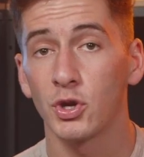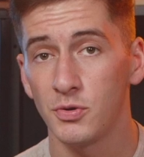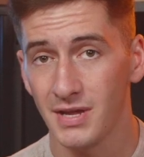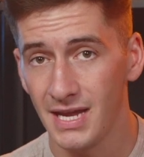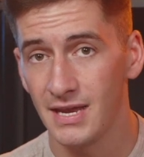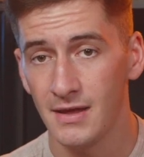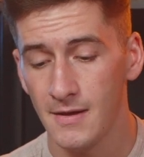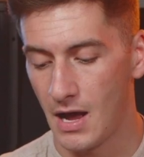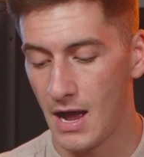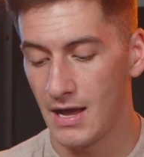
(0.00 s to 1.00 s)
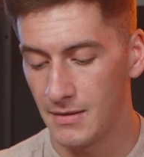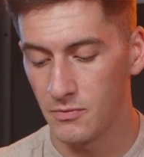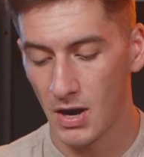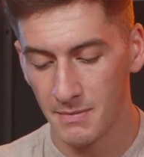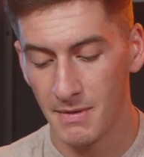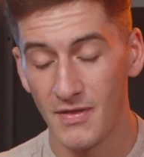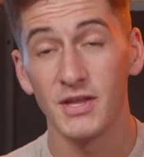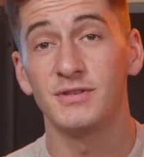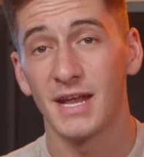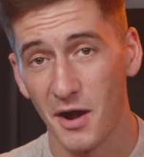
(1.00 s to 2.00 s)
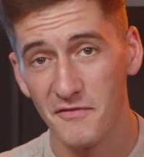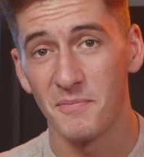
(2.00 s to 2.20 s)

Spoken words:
you eat it, I recommend that you take off the